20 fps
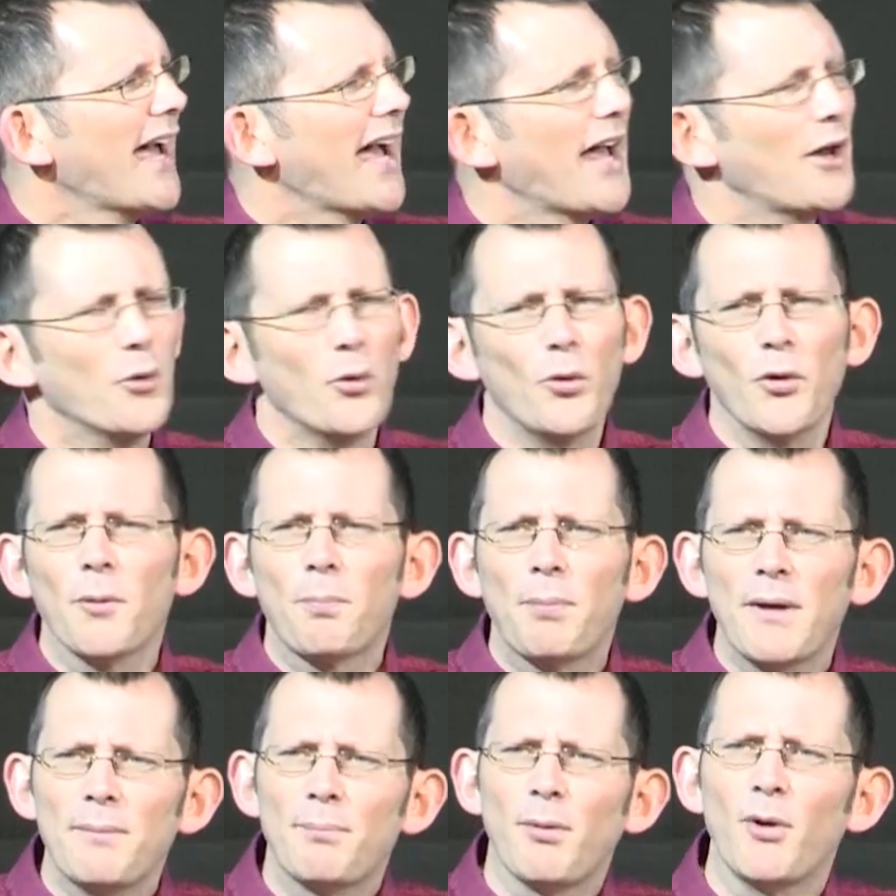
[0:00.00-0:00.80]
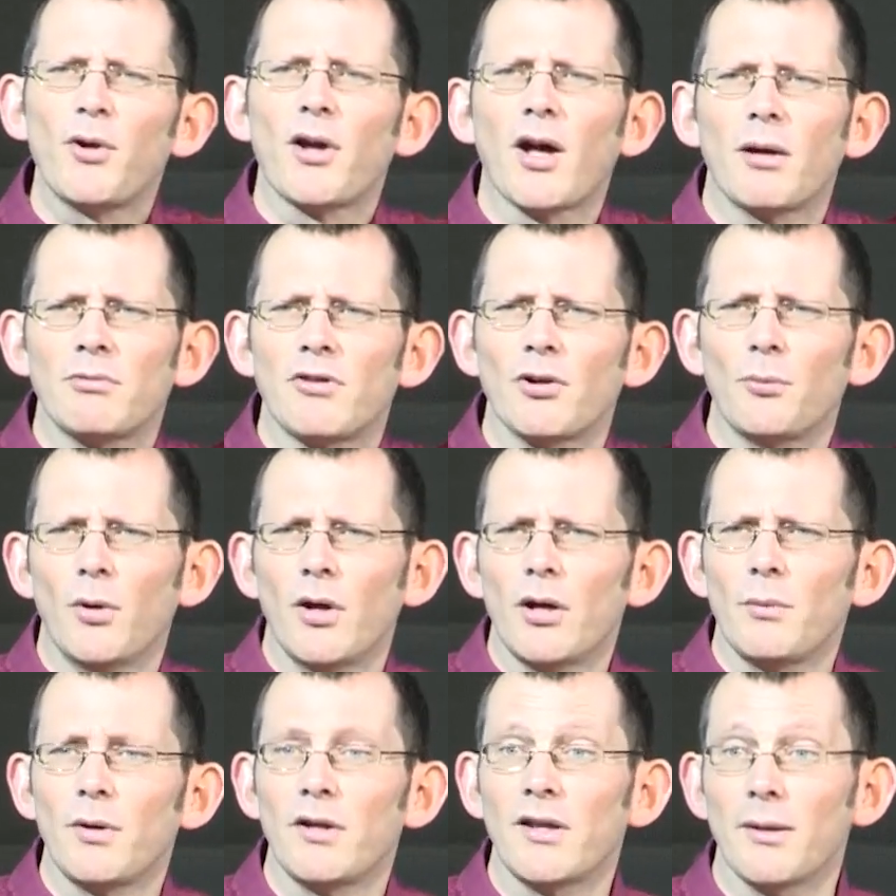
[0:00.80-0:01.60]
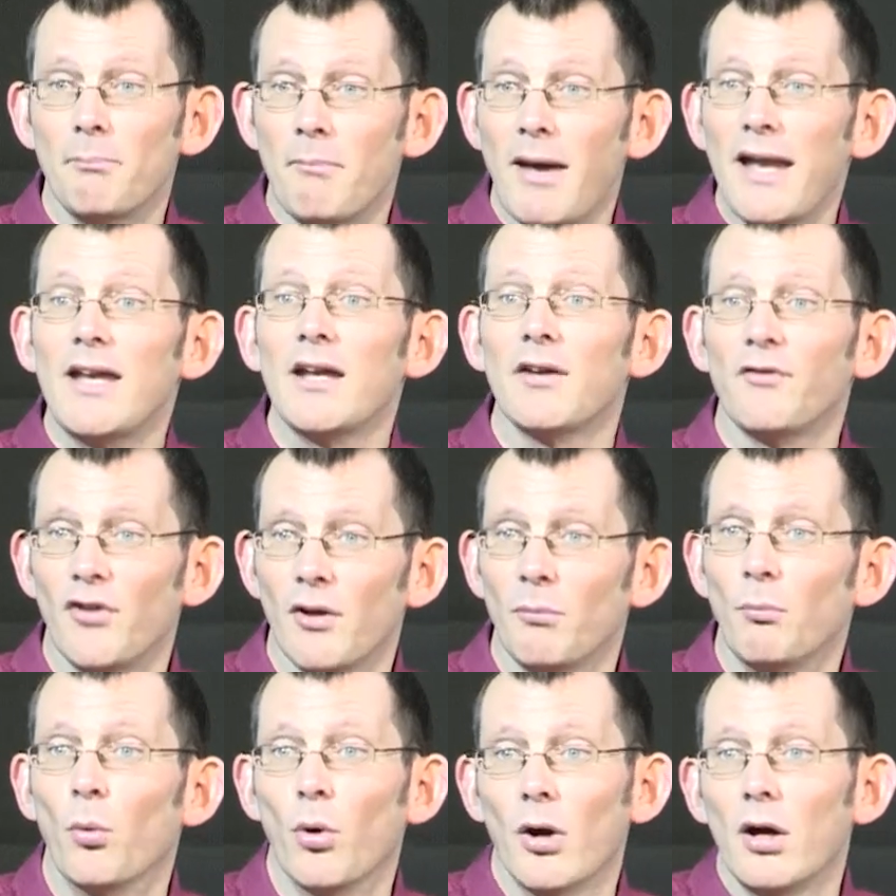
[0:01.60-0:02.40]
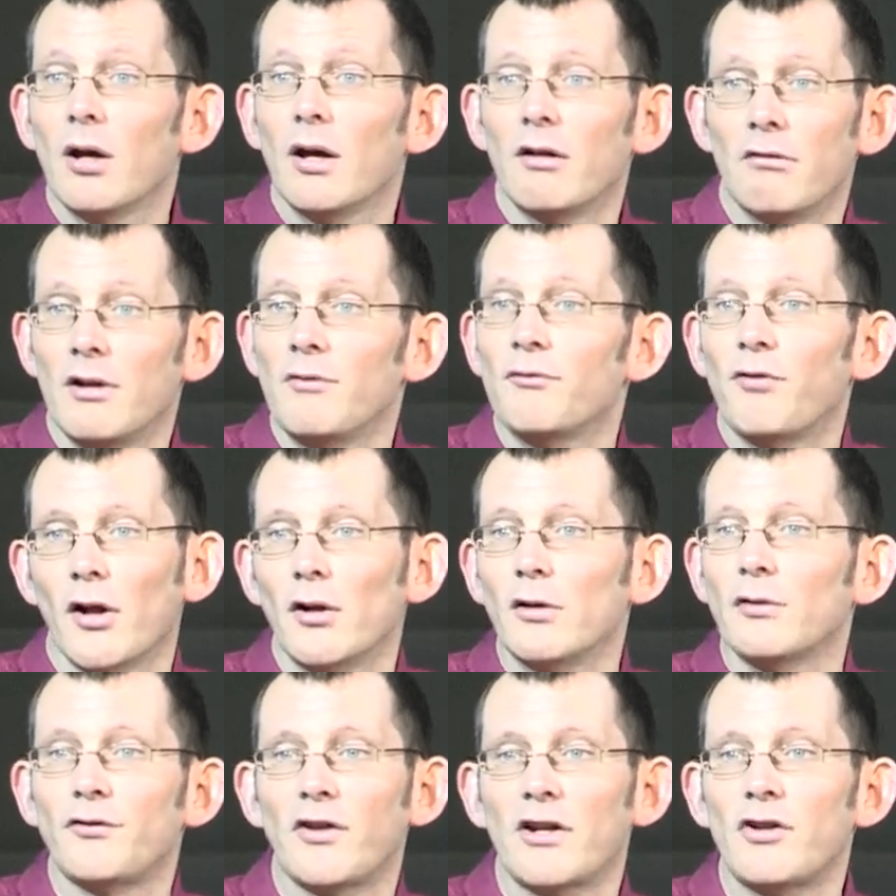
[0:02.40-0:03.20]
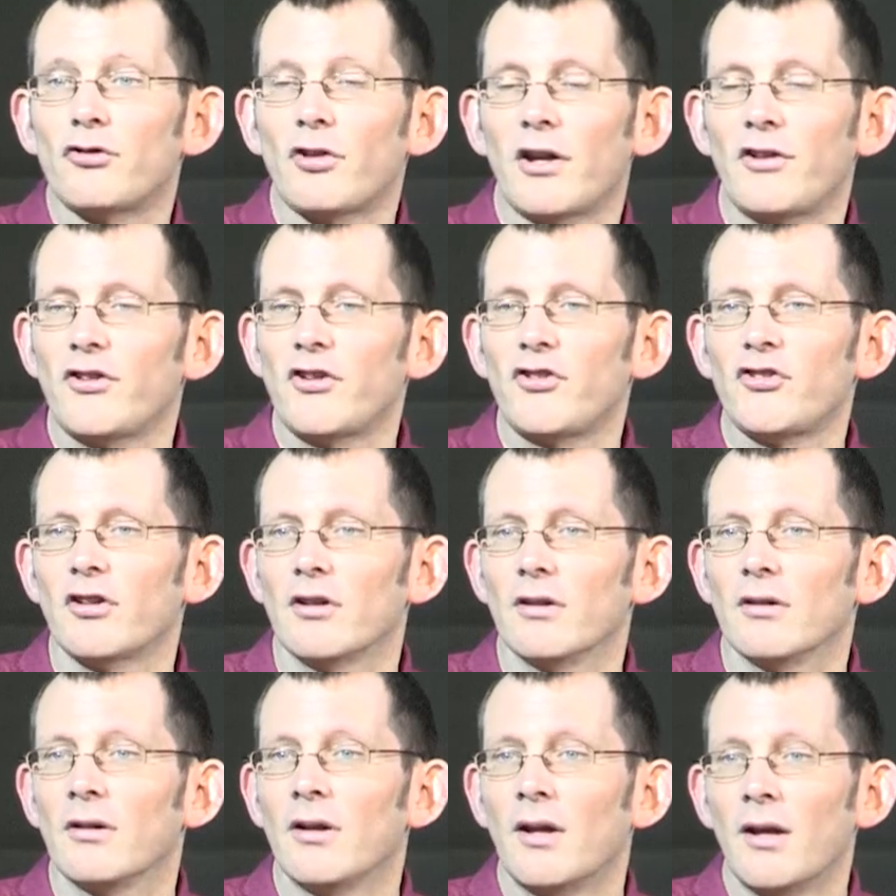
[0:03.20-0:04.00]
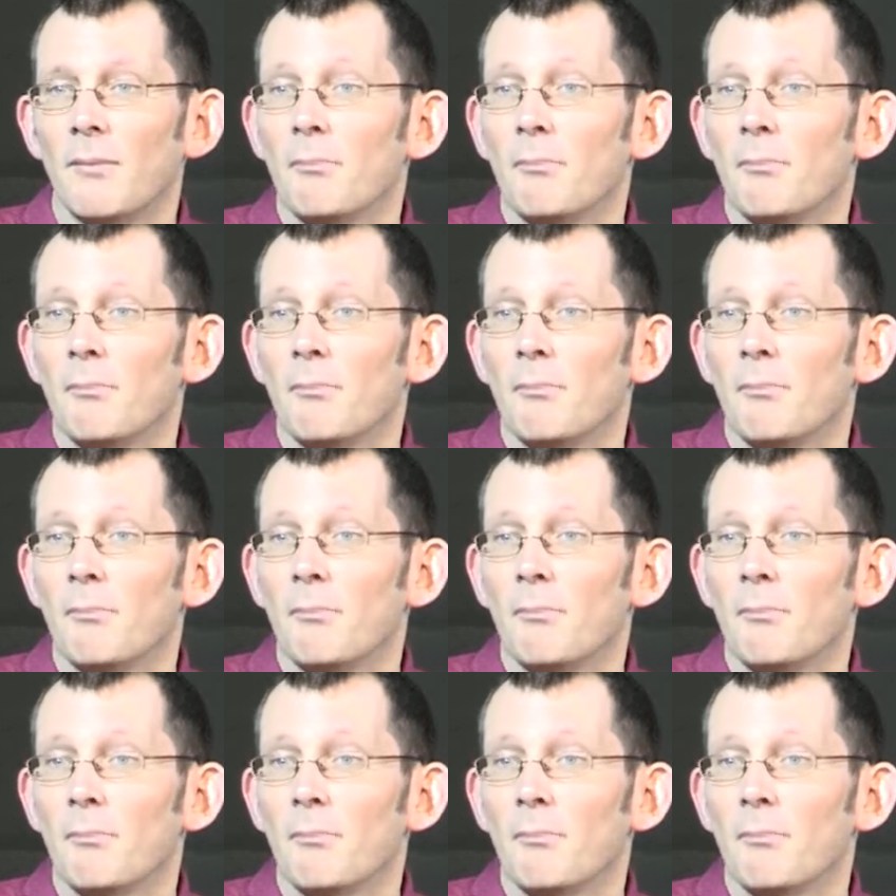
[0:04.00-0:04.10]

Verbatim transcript: And all the people who come to work with them, many of them were, are involved in transition.